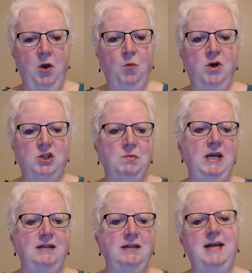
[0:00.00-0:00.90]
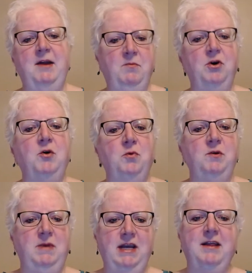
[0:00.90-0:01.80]
which means that a book
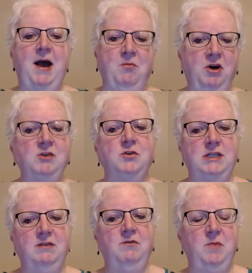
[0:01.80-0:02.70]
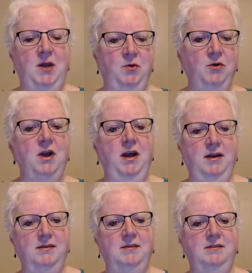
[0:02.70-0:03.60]
would be a lot more interesting for people
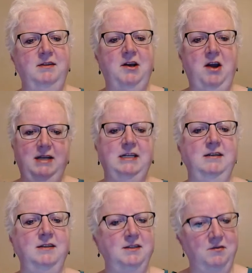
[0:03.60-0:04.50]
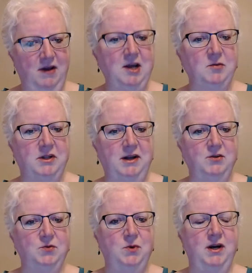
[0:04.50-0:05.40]
because the content isn't available
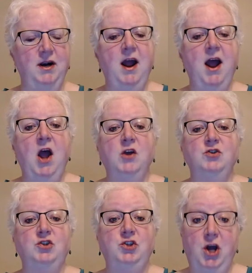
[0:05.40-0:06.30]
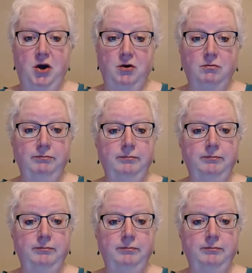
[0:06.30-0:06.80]
elsewhere. So